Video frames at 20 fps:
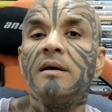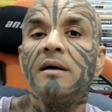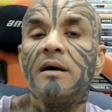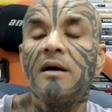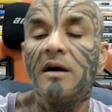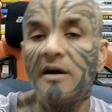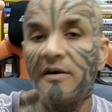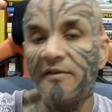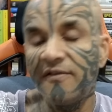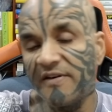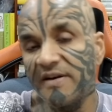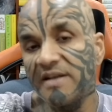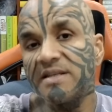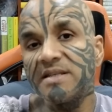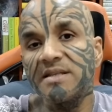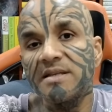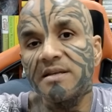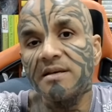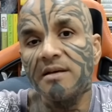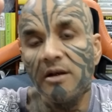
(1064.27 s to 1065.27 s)
her
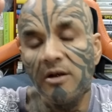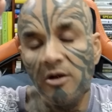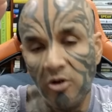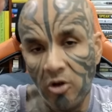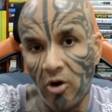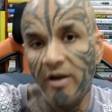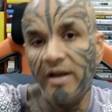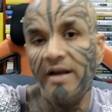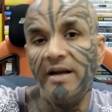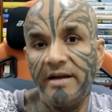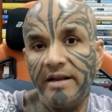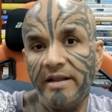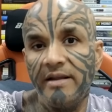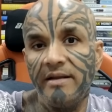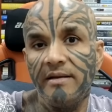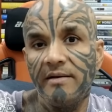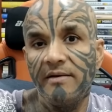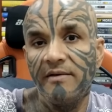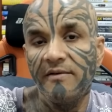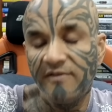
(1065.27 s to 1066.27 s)
first
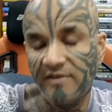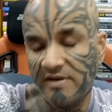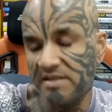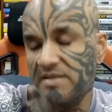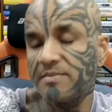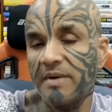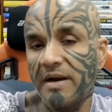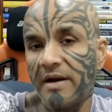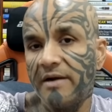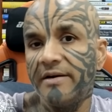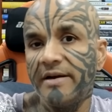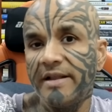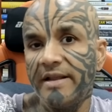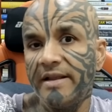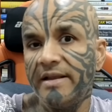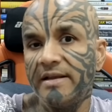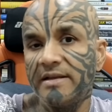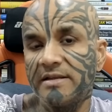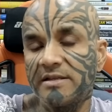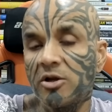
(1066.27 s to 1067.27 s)
loyalty, first priority
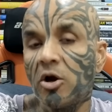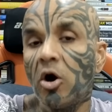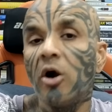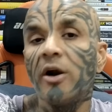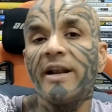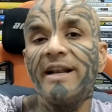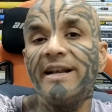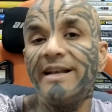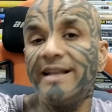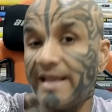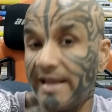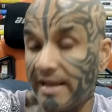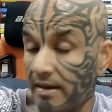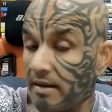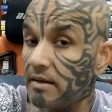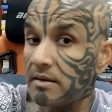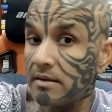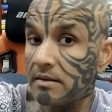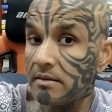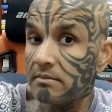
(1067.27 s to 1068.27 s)
is God and
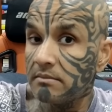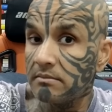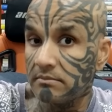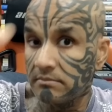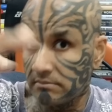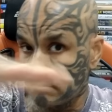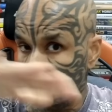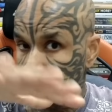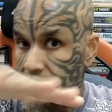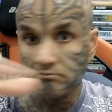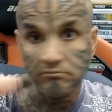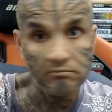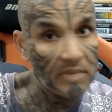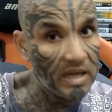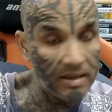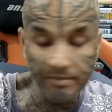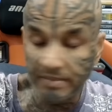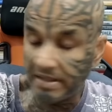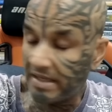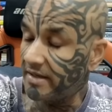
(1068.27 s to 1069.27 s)
King.
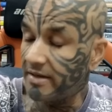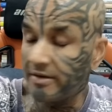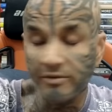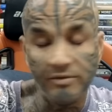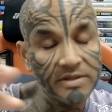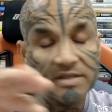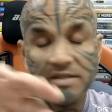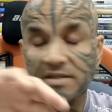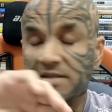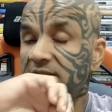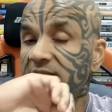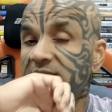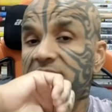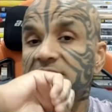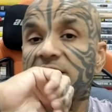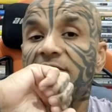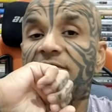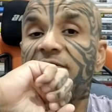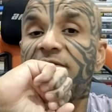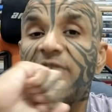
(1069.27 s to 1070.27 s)
I'm telling you this. This is
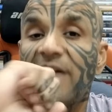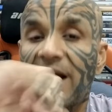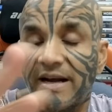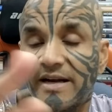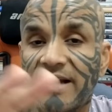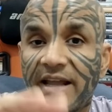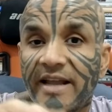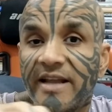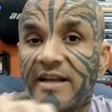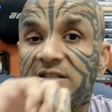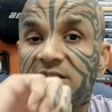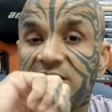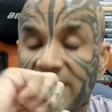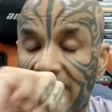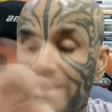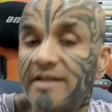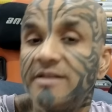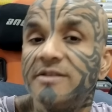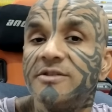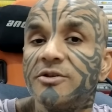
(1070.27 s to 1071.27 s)
a fact. I can
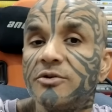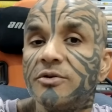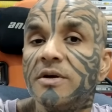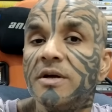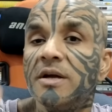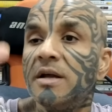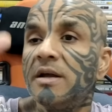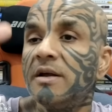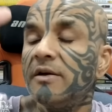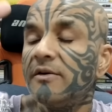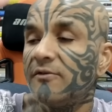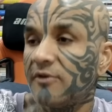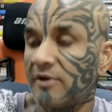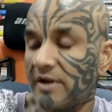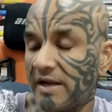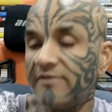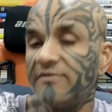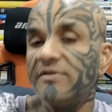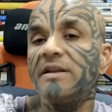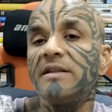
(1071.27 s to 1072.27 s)
challenge you. For
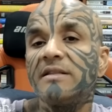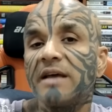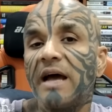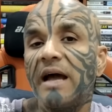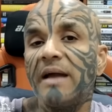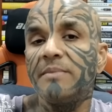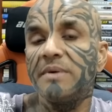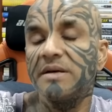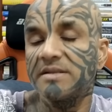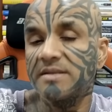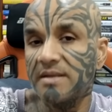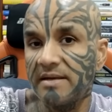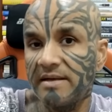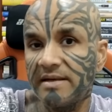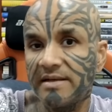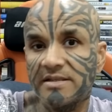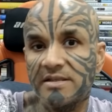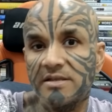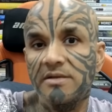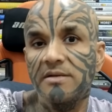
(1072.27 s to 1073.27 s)
every Thai person,
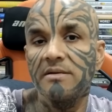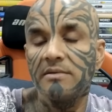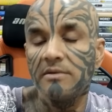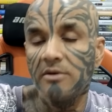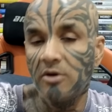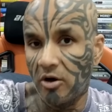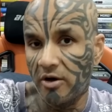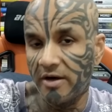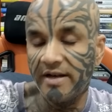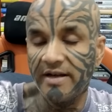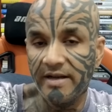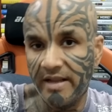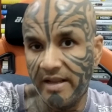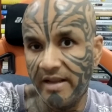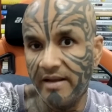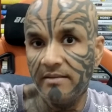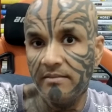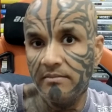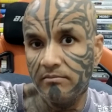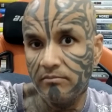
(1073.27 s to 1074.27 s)
it's God and
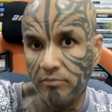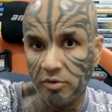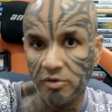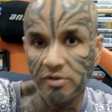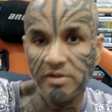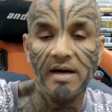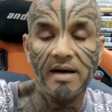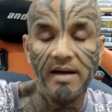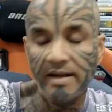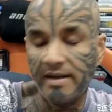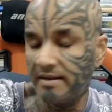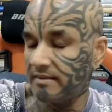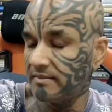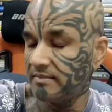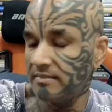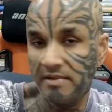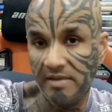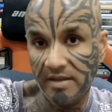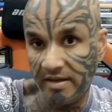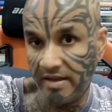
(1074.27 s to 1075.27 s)
King, Buddha and
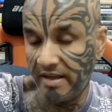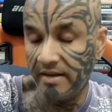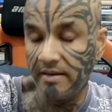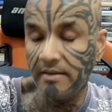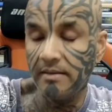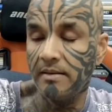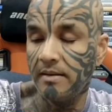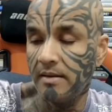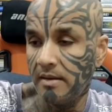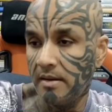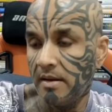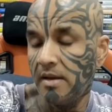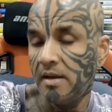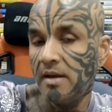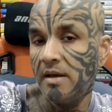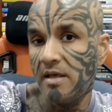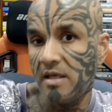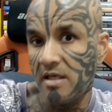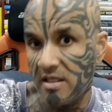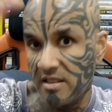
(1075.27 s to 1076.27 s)
the King.
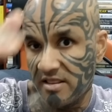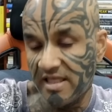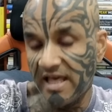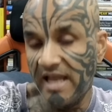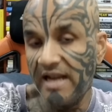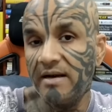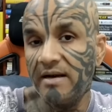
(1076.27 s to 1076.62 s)
Then